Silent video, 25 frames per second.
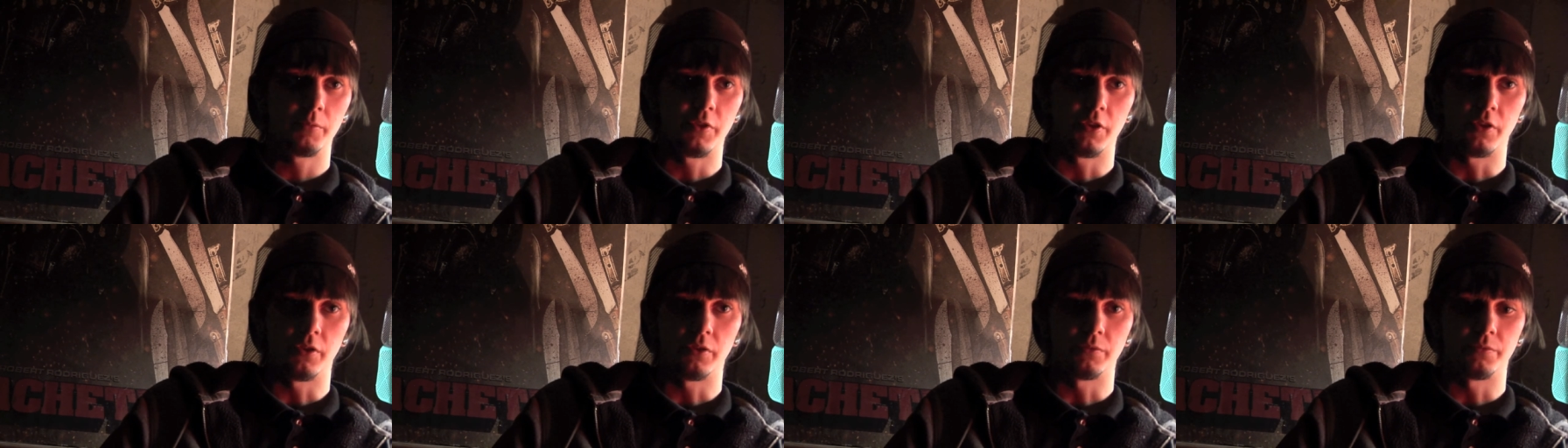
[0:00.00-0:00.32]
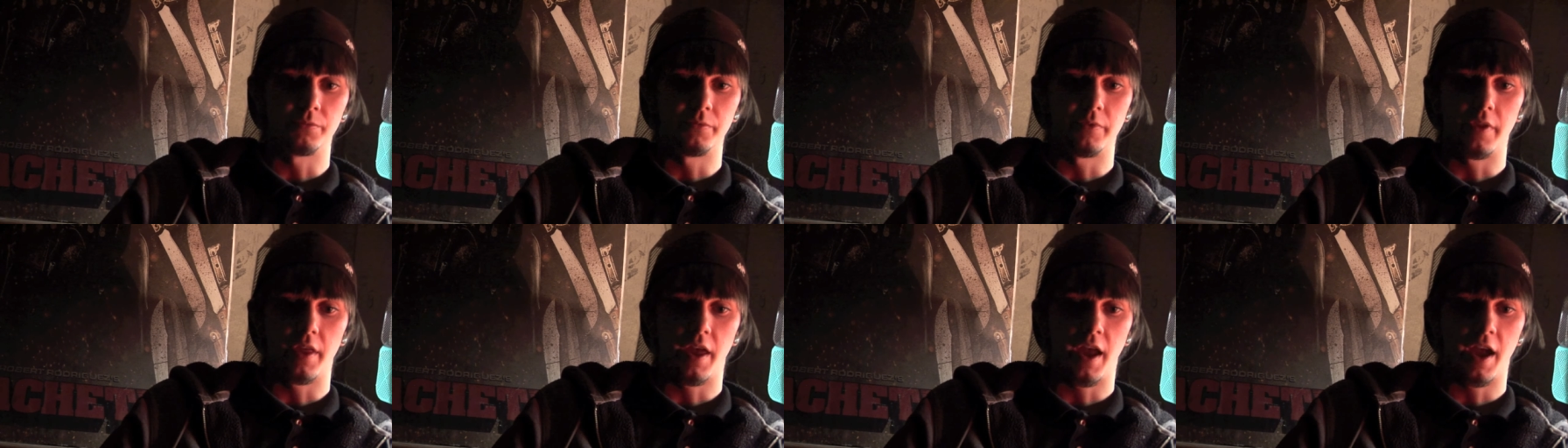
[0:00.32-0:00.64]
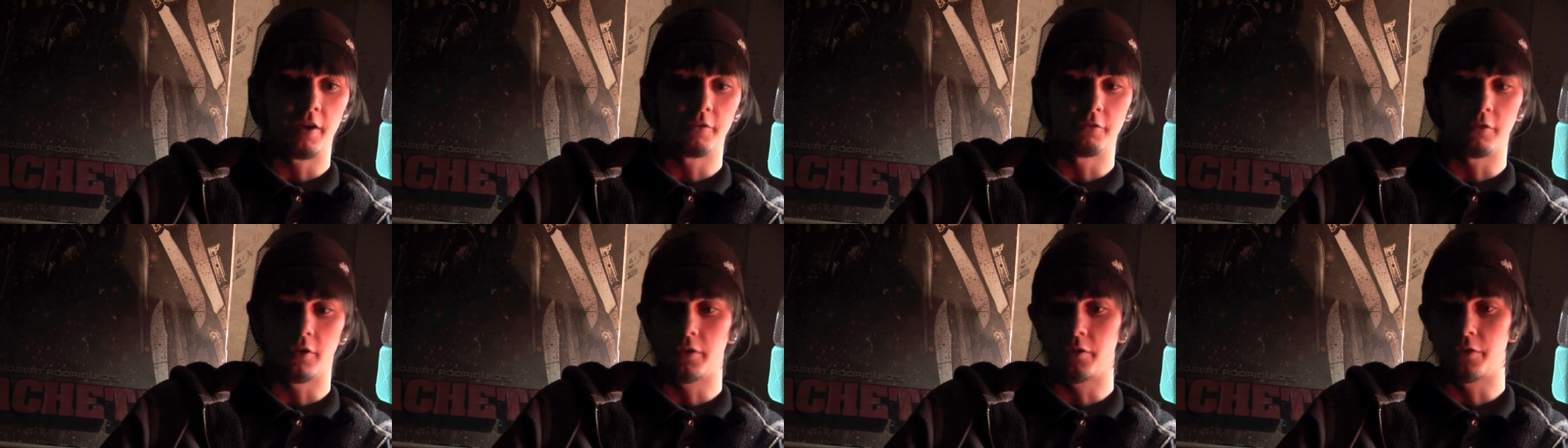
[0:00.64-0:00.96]
They'll,
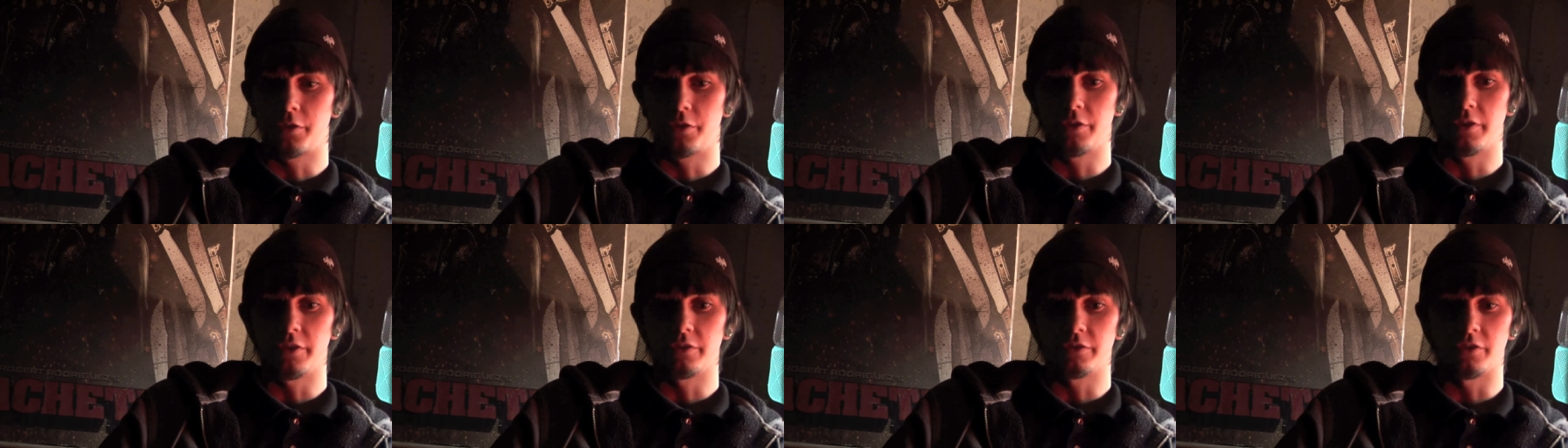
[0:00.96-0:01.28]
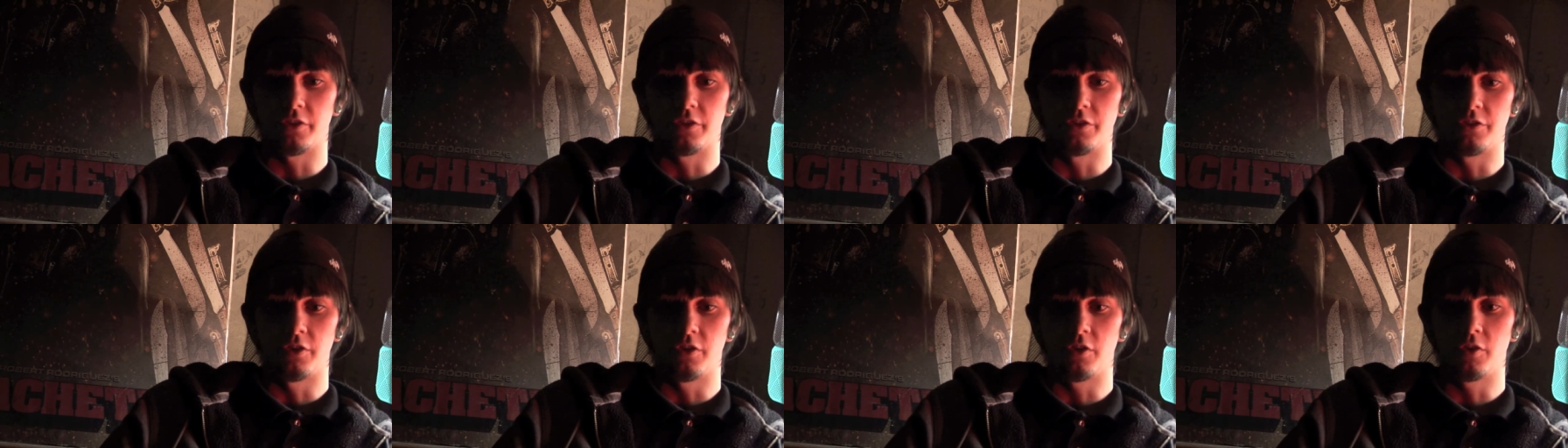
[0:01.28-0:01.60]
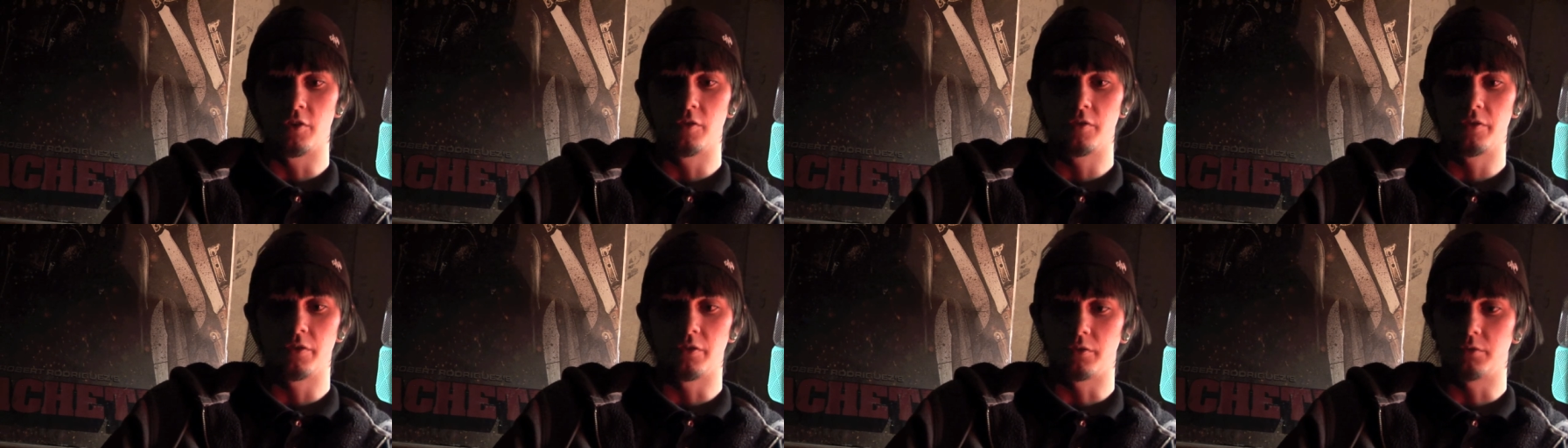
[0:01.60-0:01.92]
have other things to
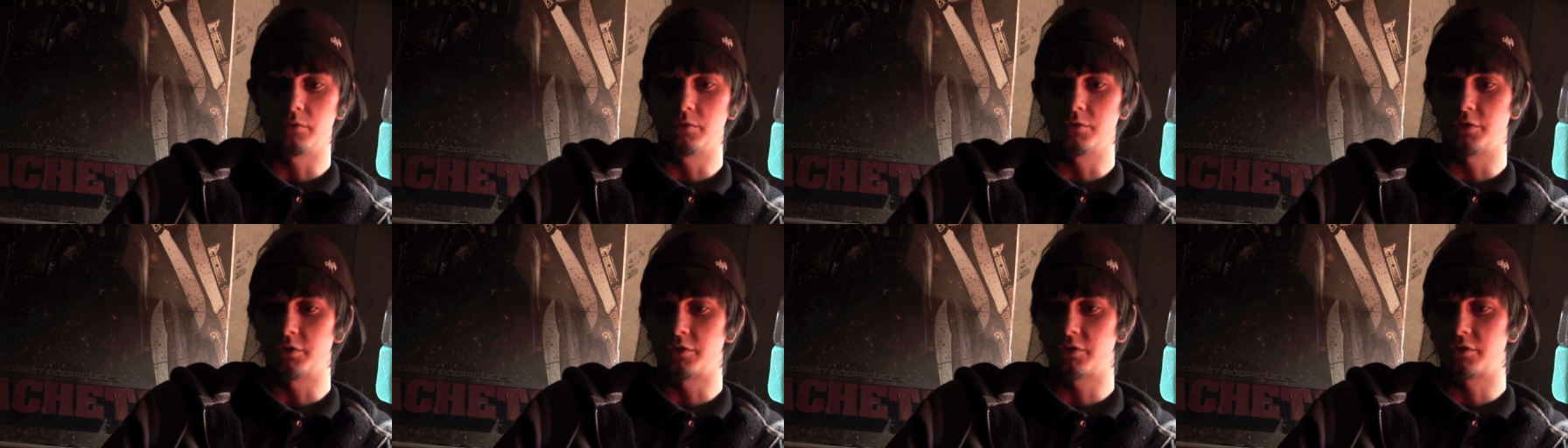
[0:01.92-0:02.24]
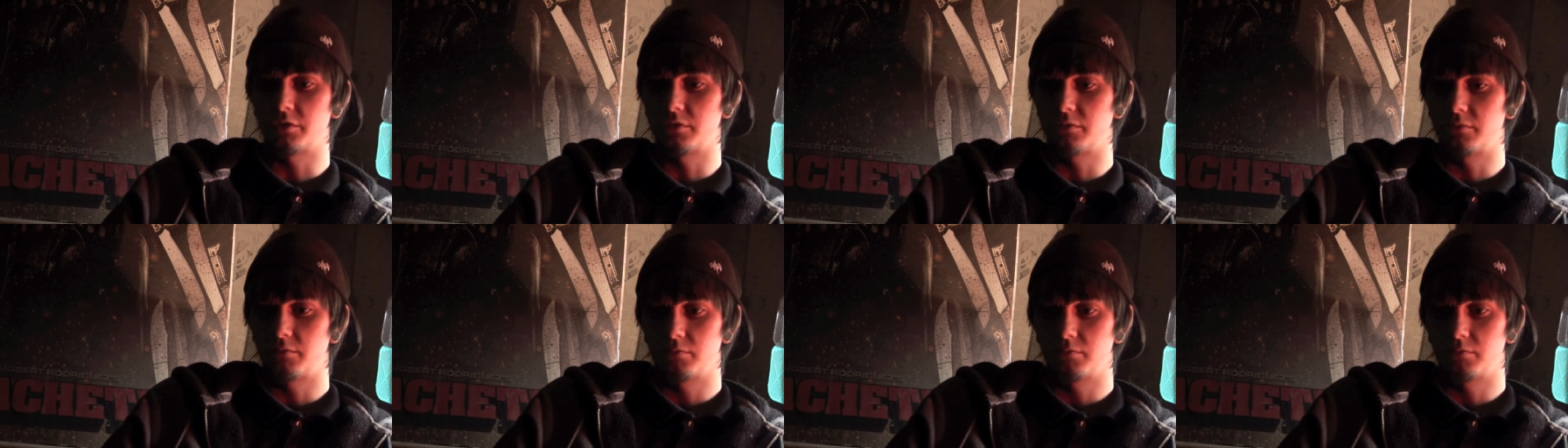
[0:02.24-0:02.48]
do, they'll just